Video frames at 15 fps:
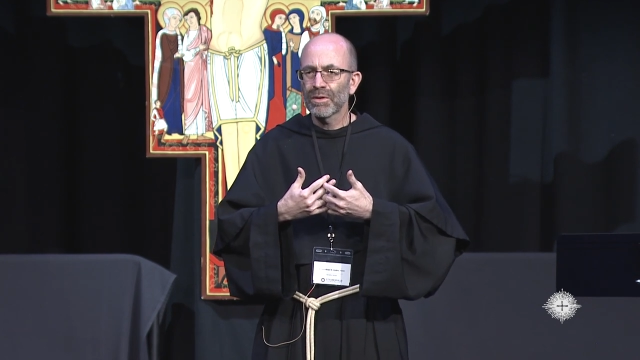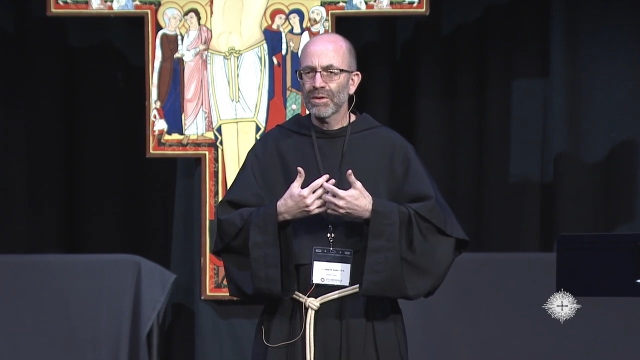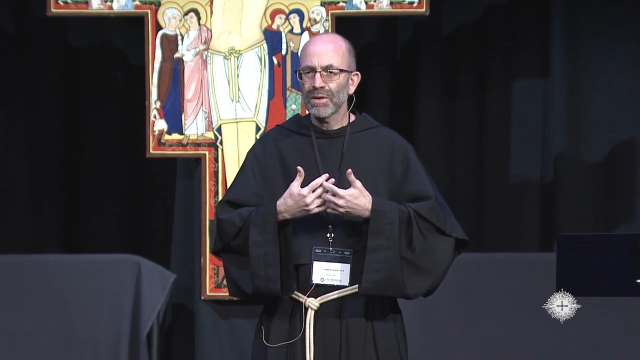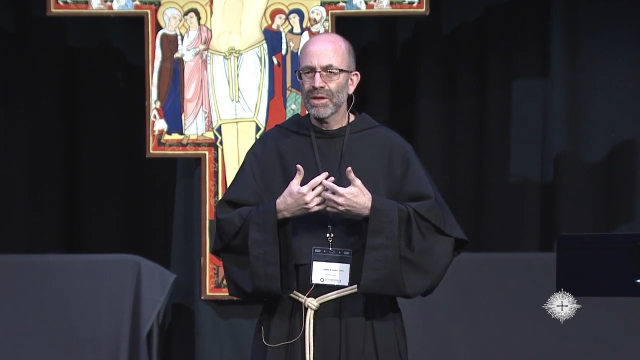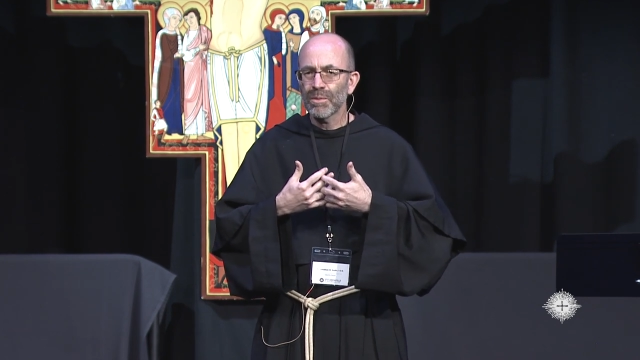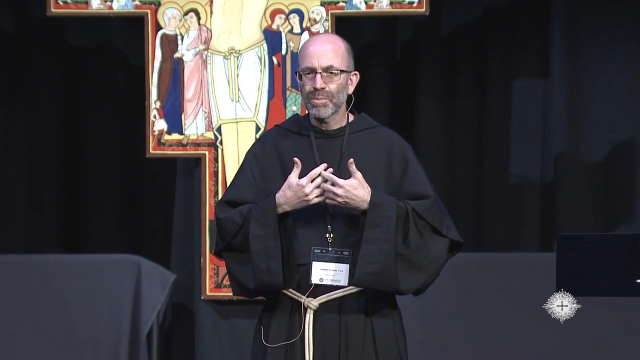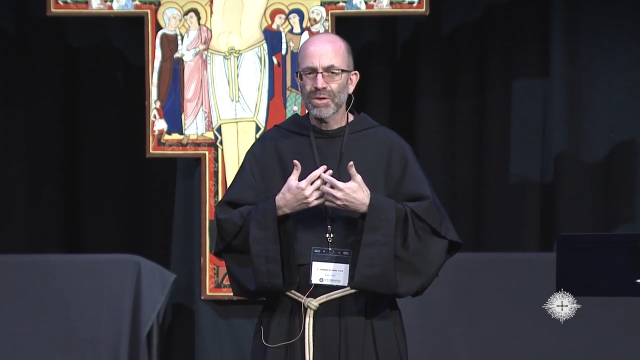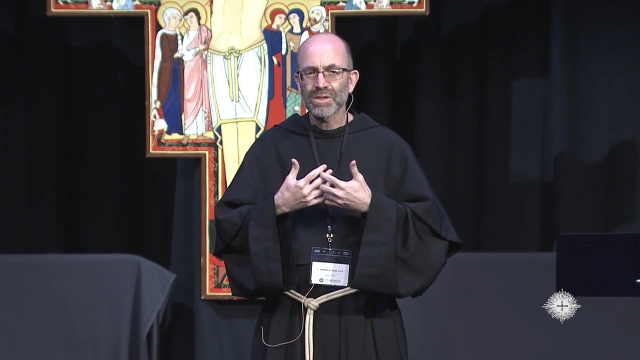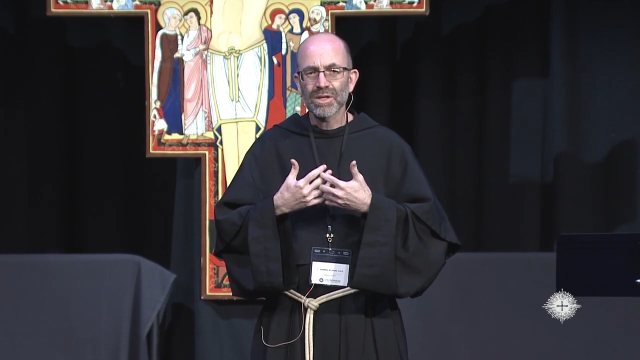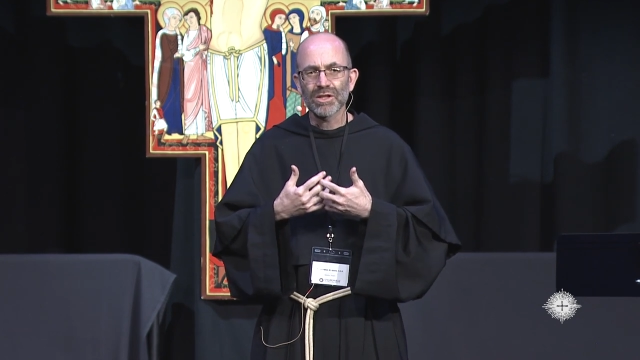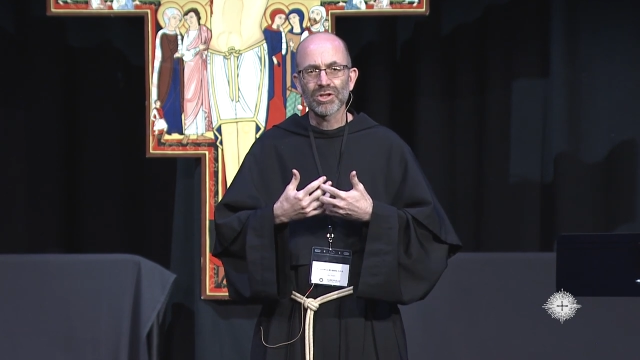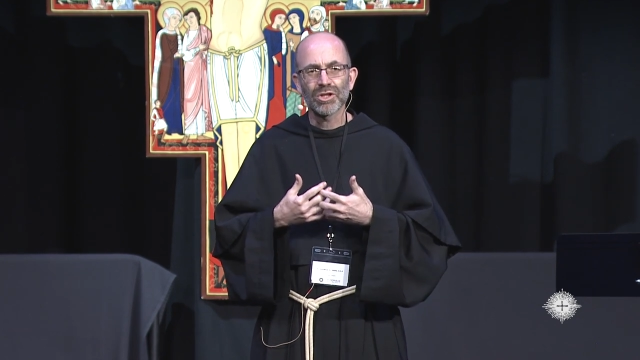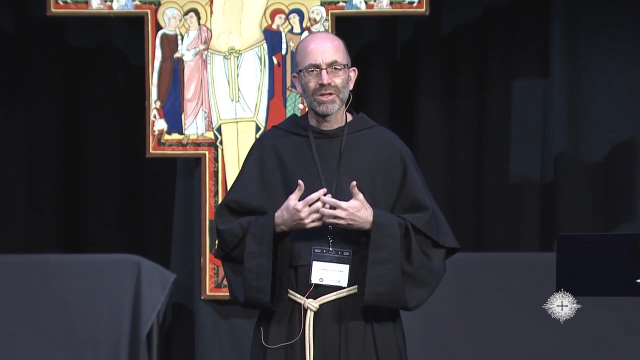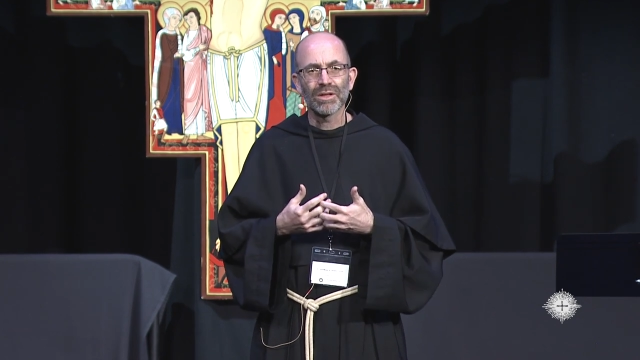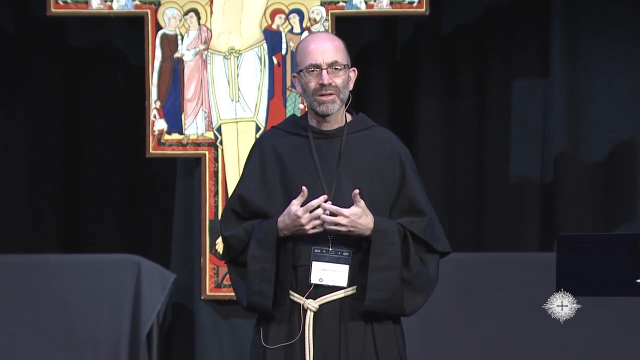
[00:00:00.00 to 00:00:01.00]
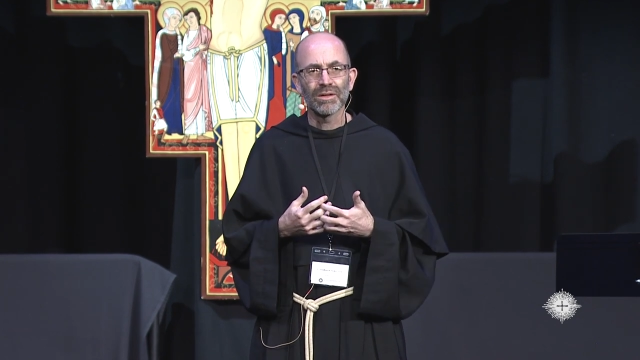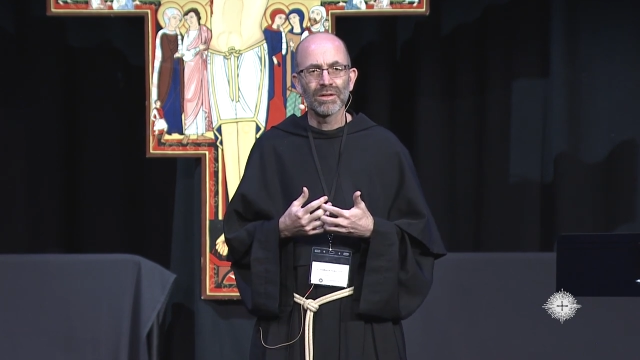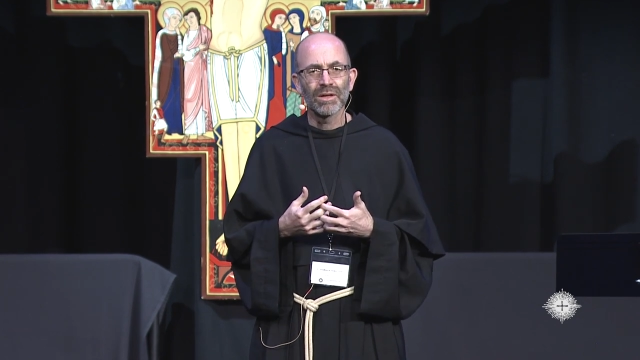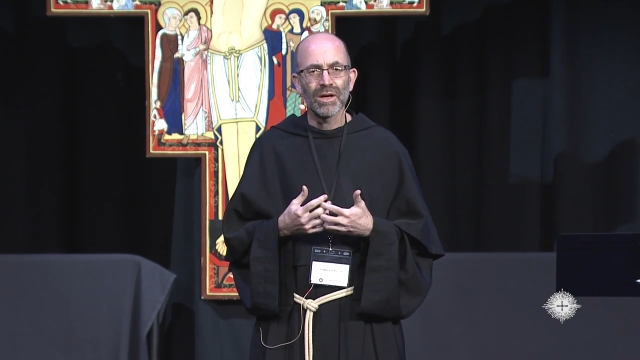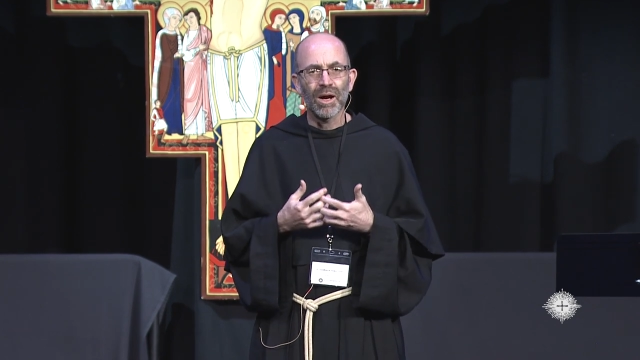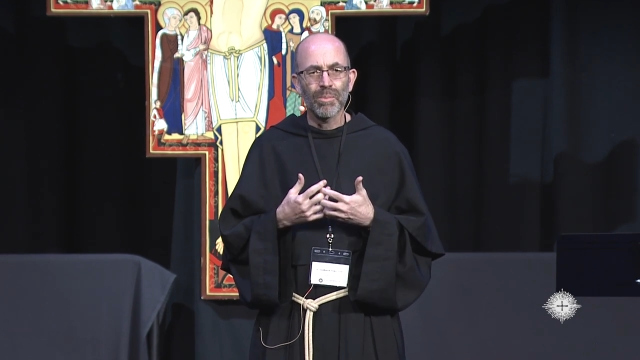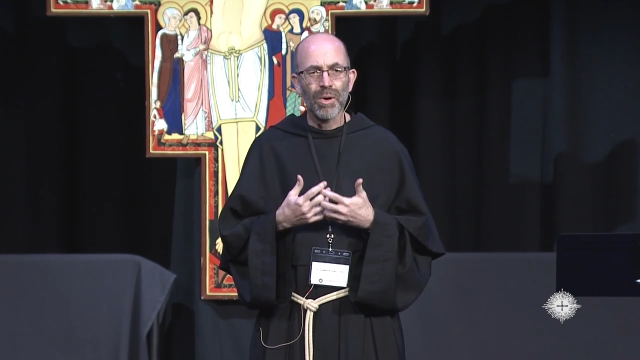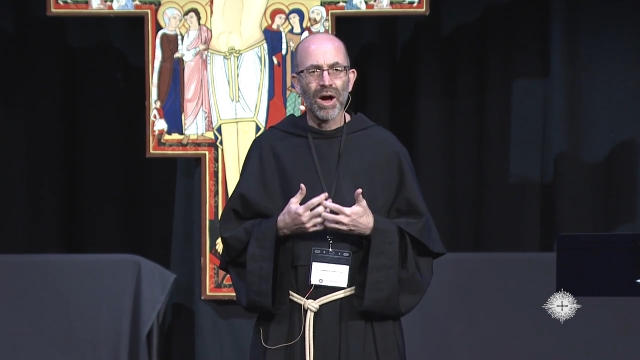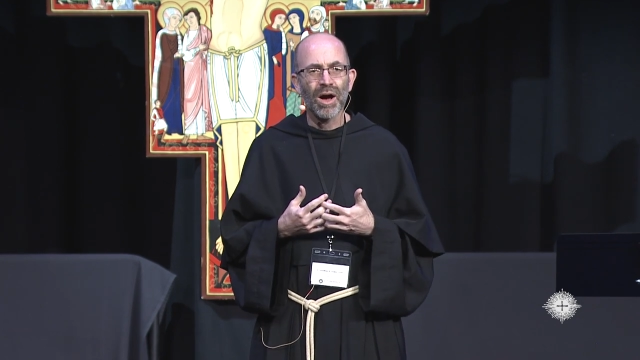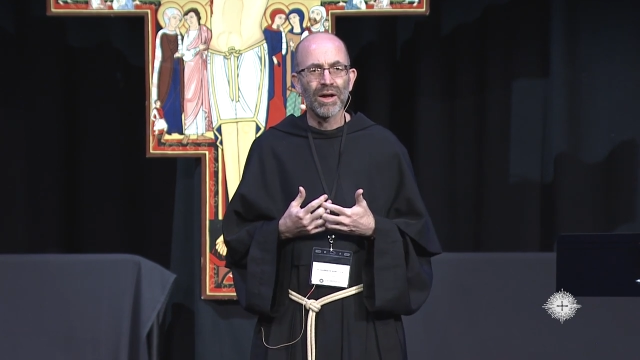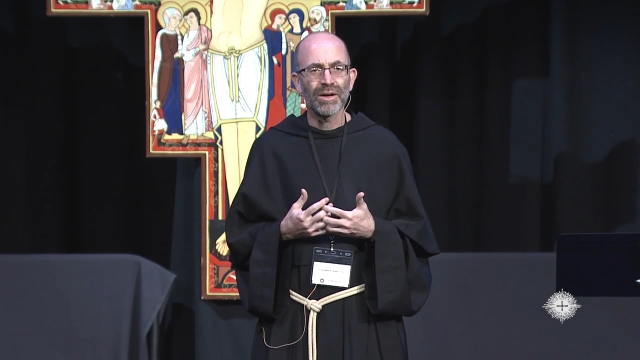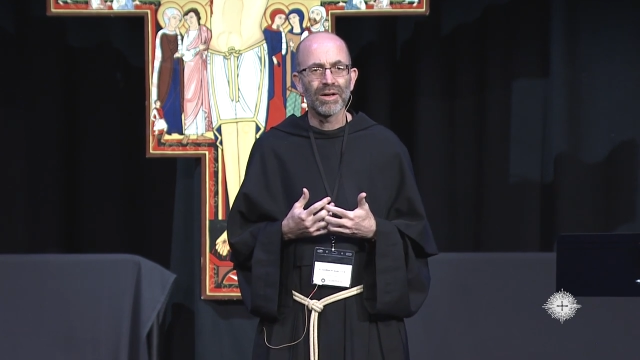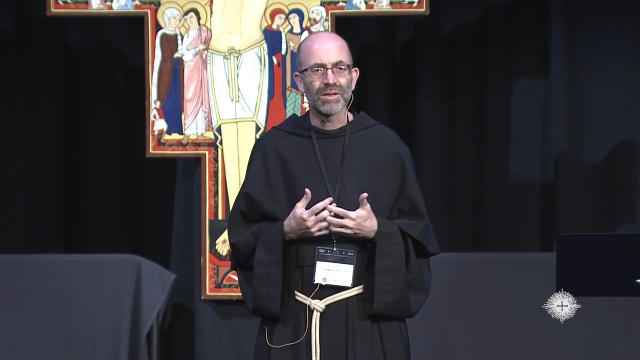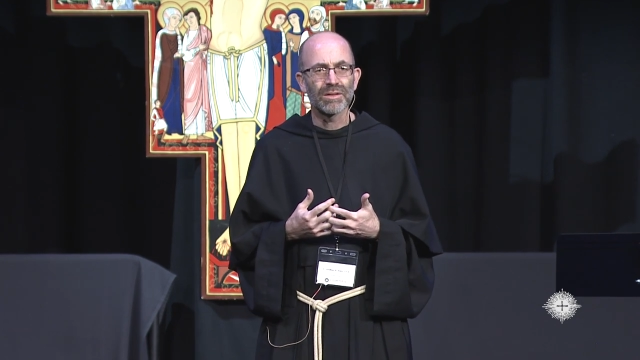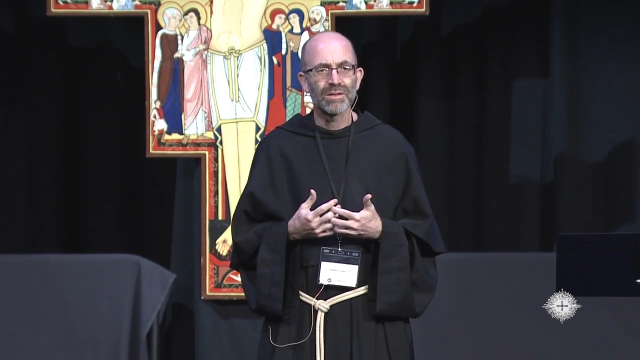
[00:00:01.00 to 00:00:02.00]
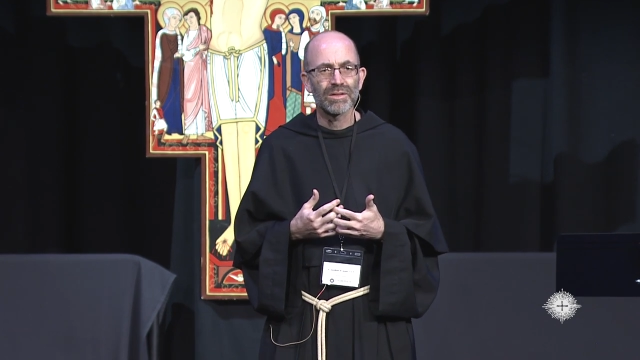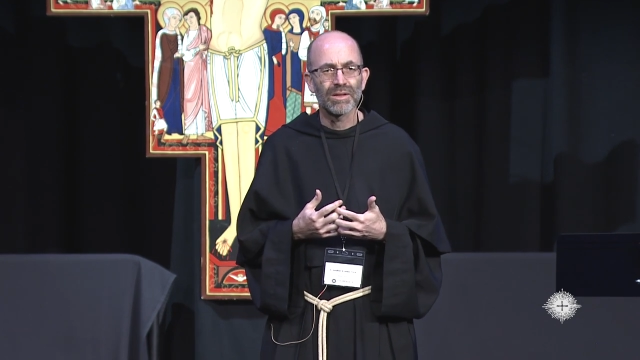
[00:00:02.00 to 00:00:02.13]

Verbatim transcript: the imposition upon us